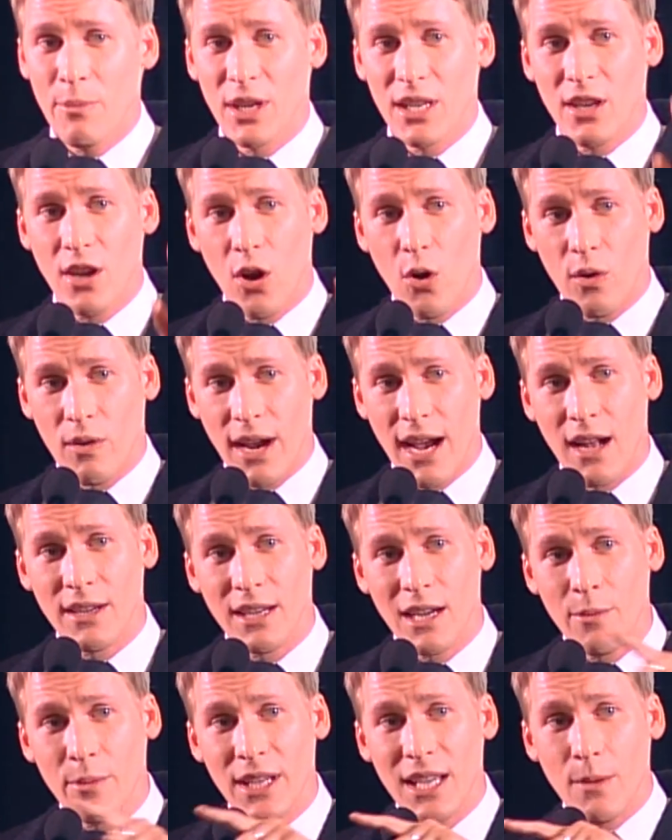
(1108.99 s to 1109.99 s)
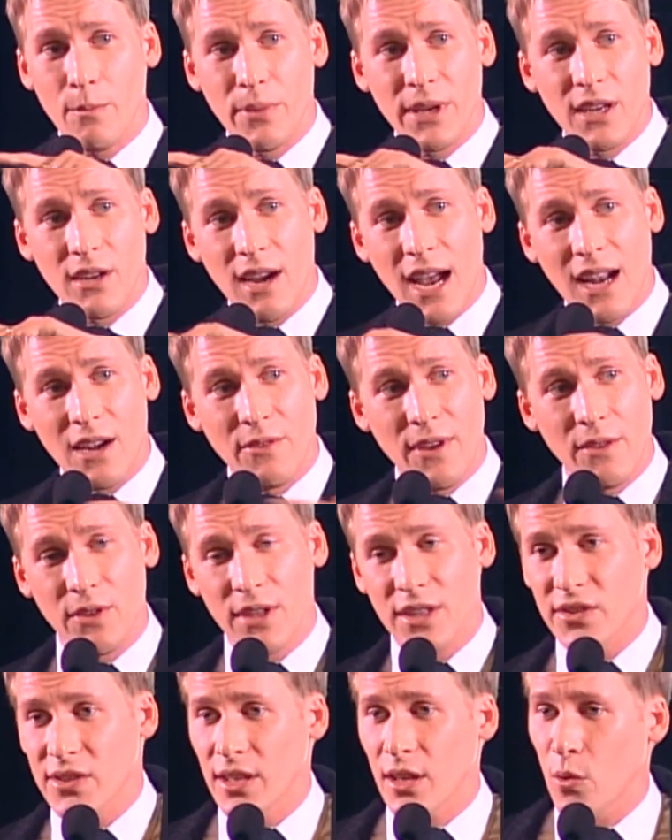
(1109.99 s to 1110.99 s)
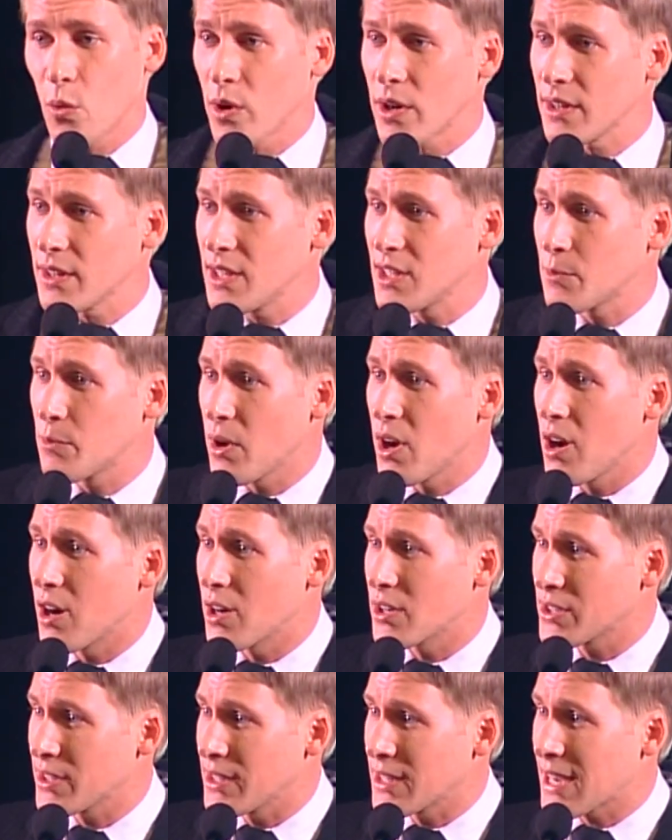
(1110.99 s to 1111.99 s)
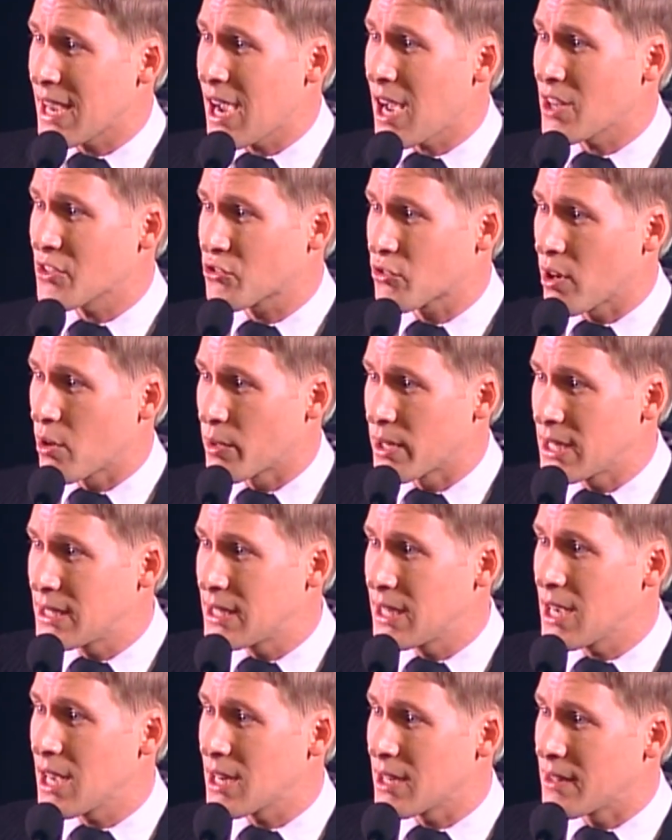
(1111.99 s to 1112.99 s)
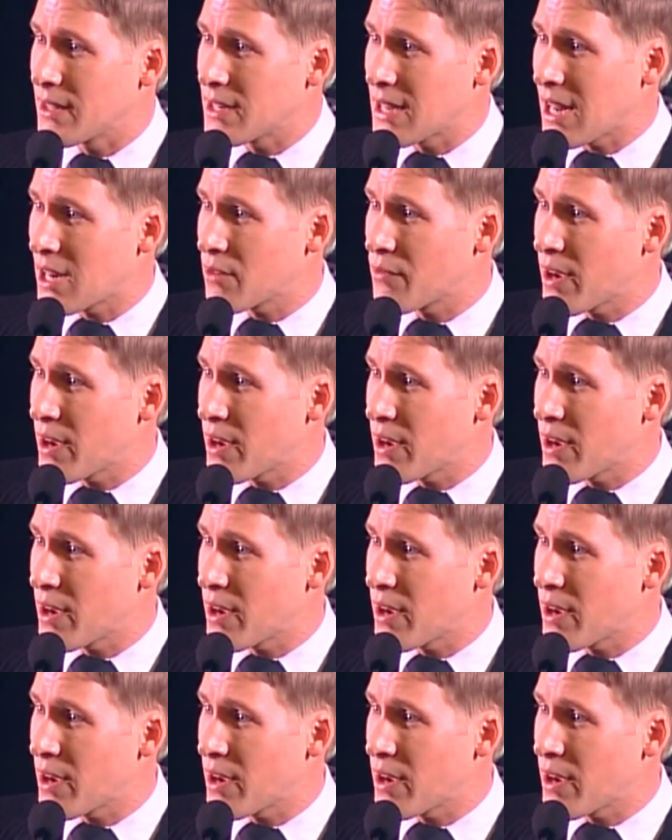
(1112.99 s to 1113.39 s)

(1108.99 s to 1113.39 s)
And I'm going to go around and I'm going to get beer out of every single one of these bars in the Castro. And he did.